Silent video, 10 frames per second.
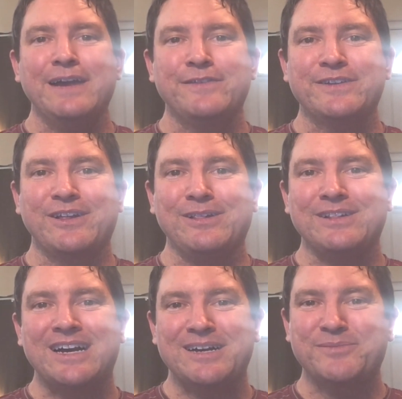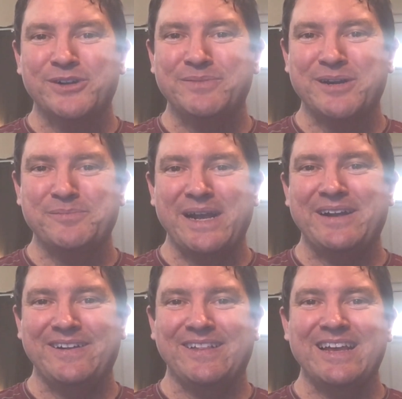I found a lot more about
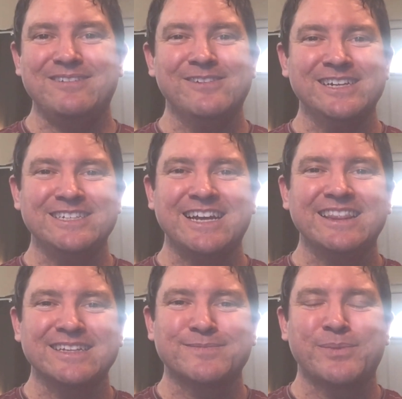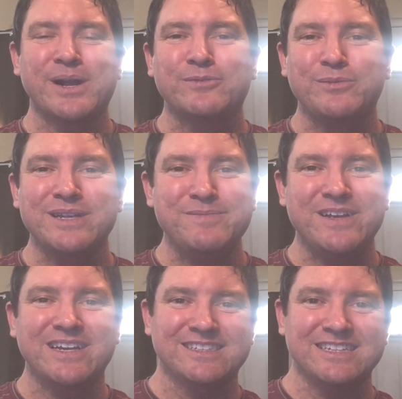parrot language, and that's probably
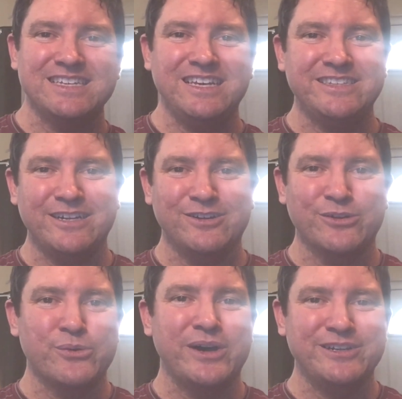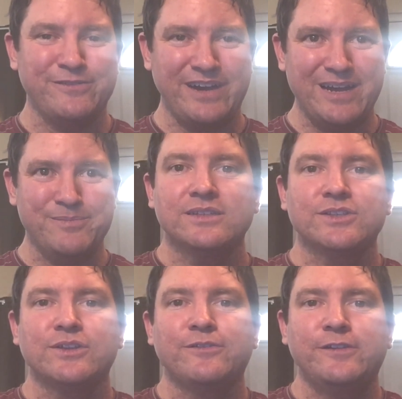because it's easier to quantify.
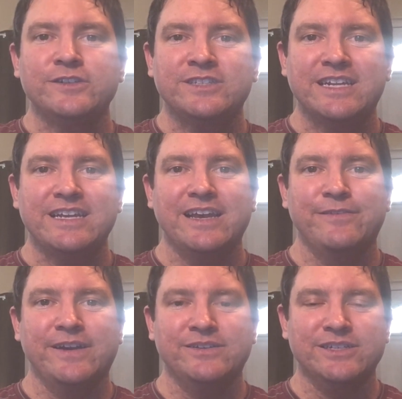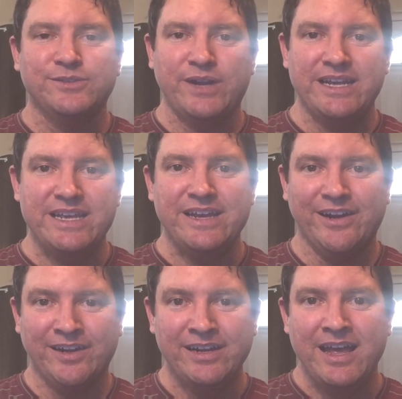So the first study I found is right
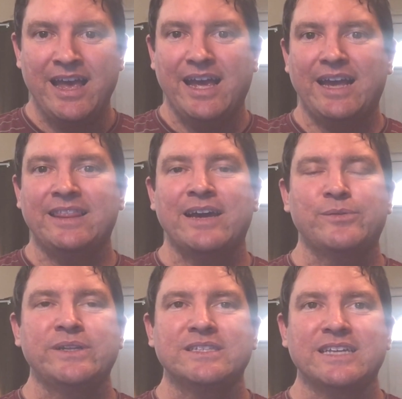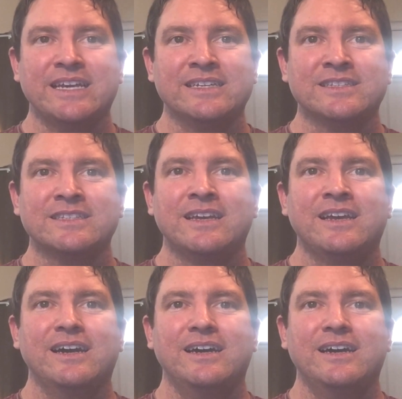here, and that one says